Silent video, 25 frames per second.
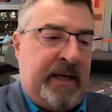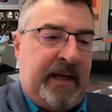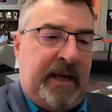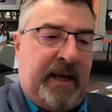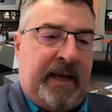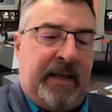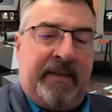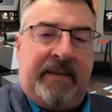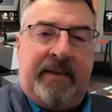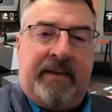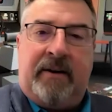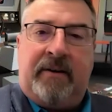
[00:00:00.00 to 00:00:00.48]

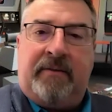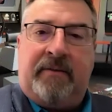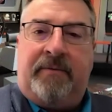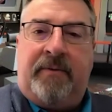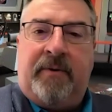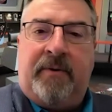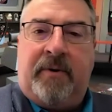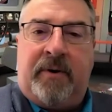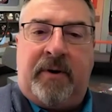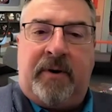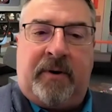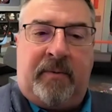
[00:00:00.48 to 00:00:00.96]
And
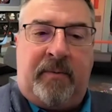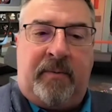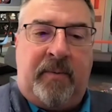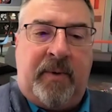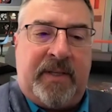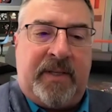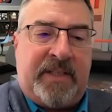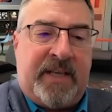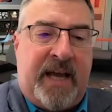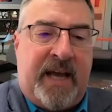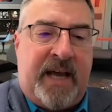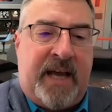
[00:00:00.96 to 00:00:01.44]
therefore,
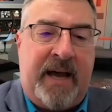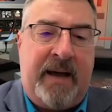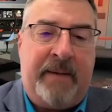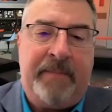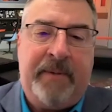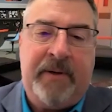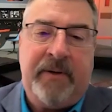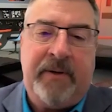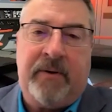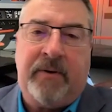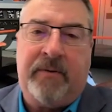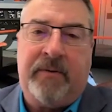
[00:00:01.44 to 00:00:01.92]
what's
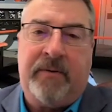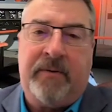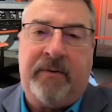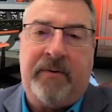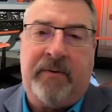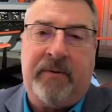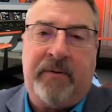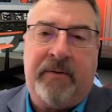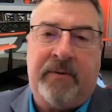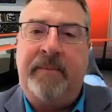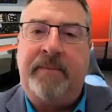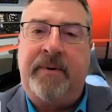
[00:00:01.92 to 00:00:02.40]
happened over a
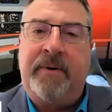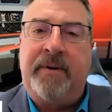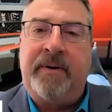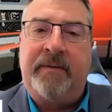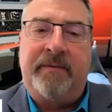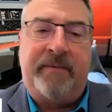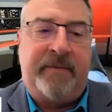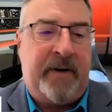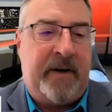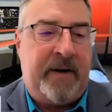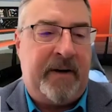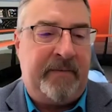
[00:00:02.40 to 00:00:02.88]
number
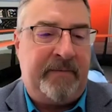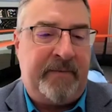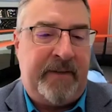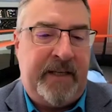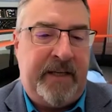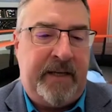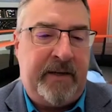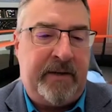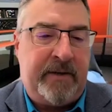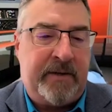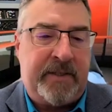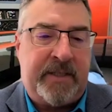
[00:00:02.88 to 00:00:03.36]
of, of
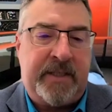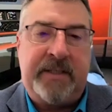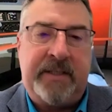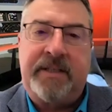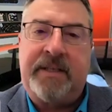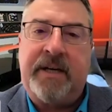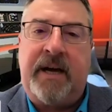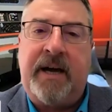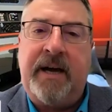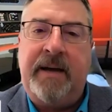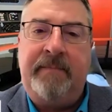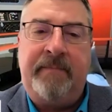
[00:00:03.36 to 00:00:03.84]
years and
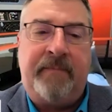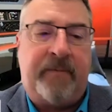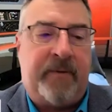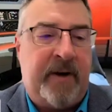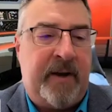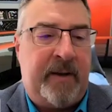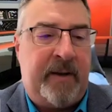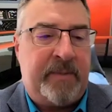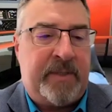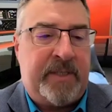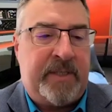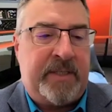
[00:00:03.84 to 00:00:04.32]

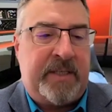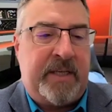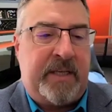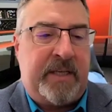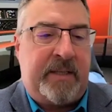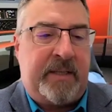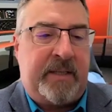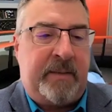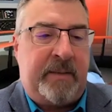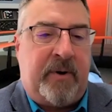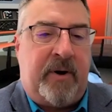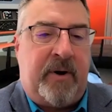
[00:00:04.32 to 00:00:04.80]
timeframes is that
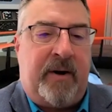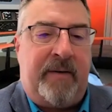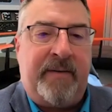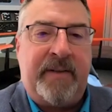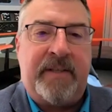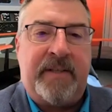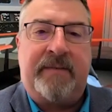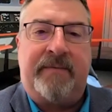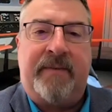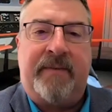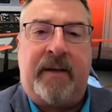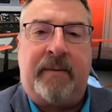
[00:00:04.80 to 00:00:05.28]
the
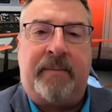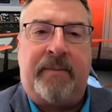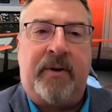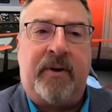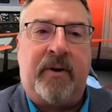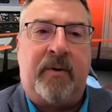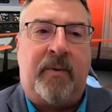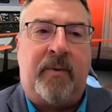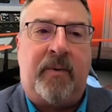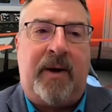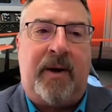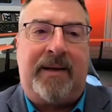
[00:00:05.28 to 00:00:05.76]
province of Alberta,
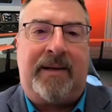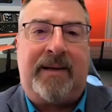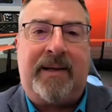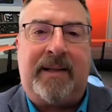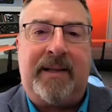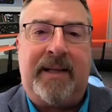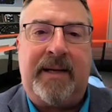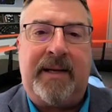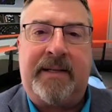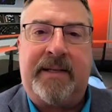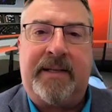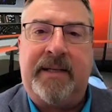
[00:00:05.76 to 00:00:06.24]
while
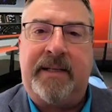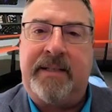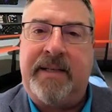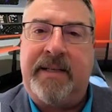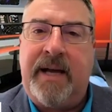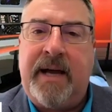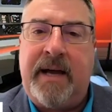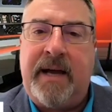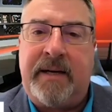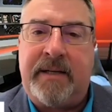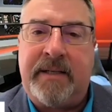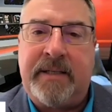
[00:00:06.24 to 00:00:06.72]
collecting
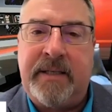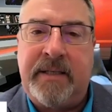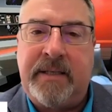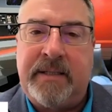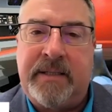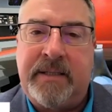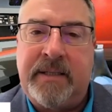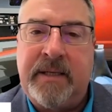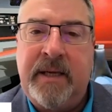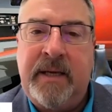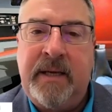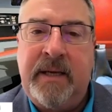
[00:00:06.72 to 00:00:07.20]

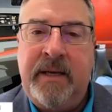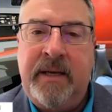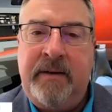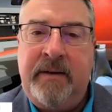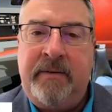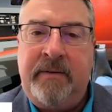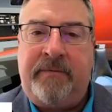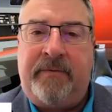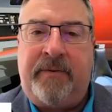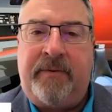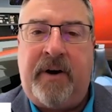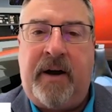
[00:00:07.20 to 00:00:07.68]
taxes
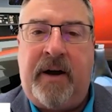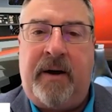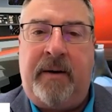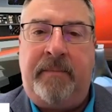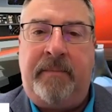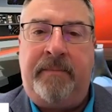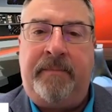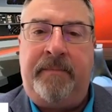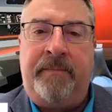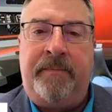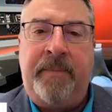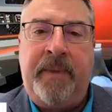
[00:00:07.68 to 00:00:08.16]

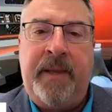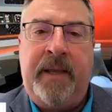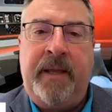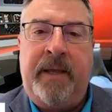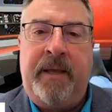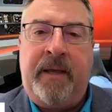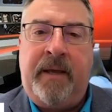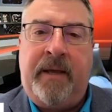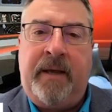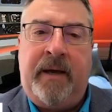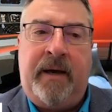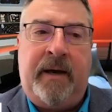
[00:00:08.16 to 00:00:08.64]
from
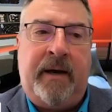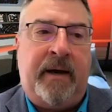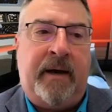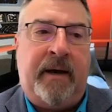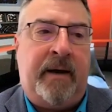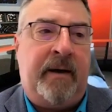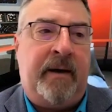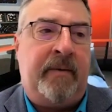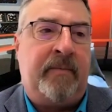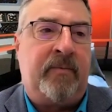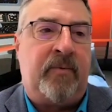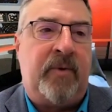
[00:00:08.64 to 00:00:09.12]

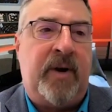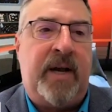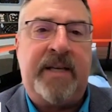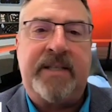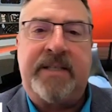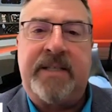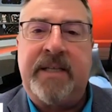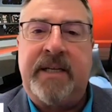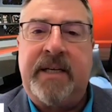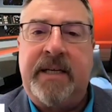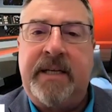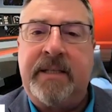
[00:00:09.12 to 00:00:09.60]
uh,
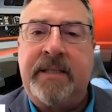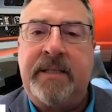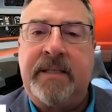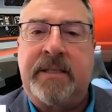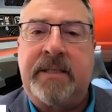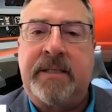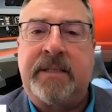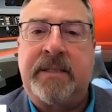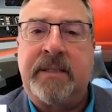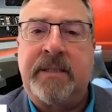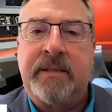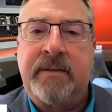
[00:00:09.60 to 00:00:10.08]

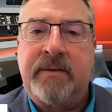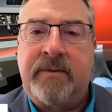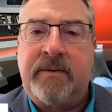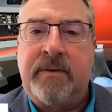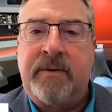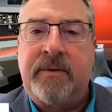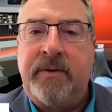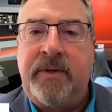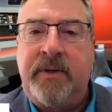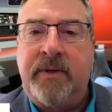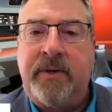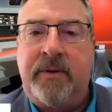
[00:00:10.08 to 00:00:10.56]
residents
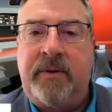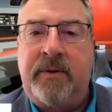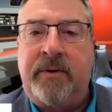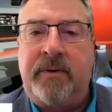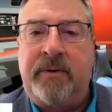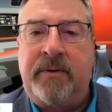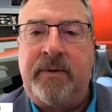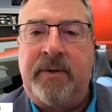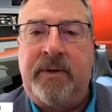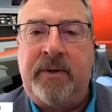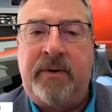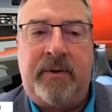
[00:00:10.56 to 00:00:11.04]
through
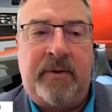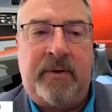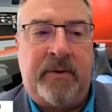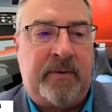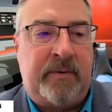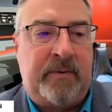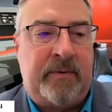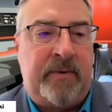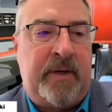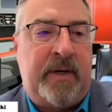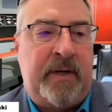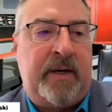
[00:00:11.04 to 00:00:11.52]
your
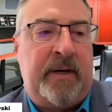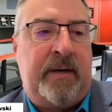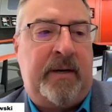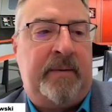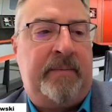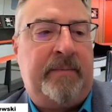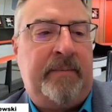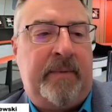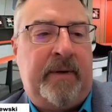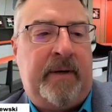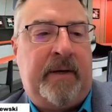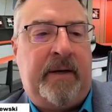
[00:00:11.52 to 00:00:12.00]
your uh,
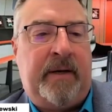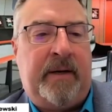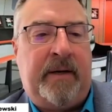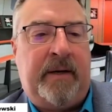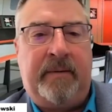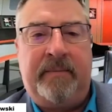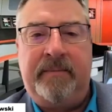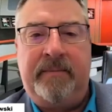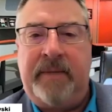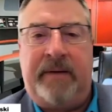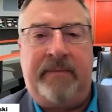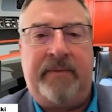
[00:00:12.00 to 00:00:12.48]
uh,
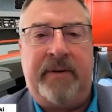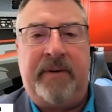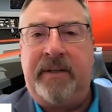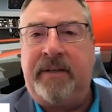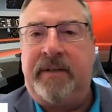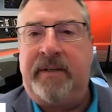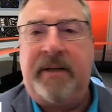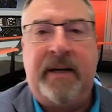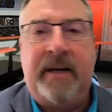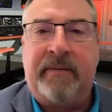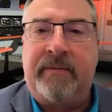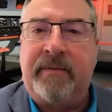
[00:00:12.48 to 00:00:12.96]

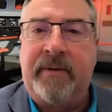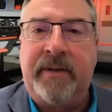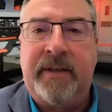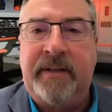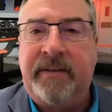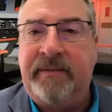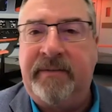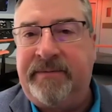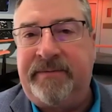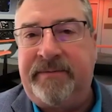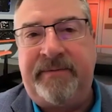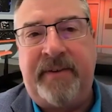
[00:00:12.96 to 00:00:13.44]
every
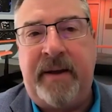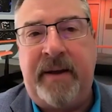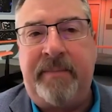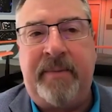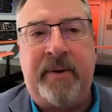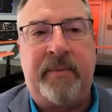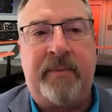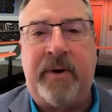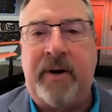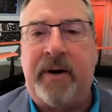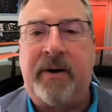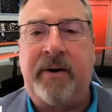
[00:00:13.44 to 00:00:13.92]
every
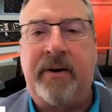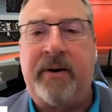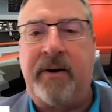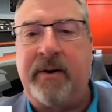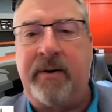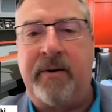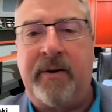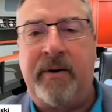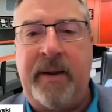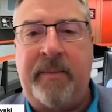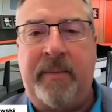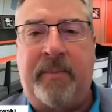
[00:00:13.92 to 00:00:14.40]
February
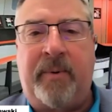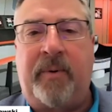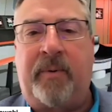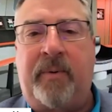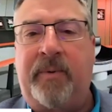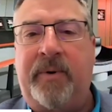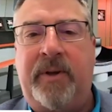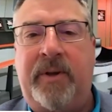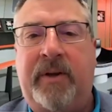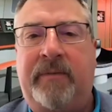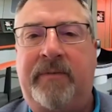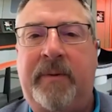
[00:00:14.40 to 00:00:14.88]
or April,
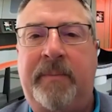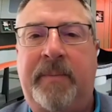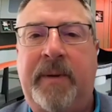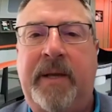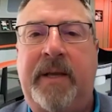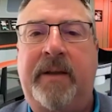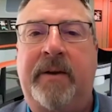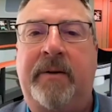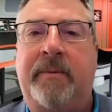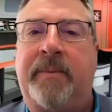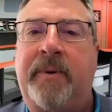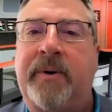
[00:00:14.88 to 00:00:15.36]
when you have to pay
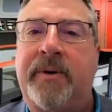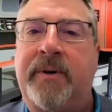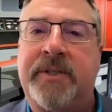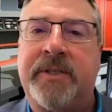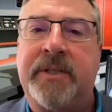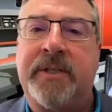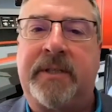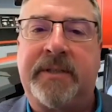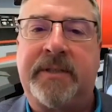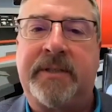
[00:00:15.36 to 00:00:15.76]
your personal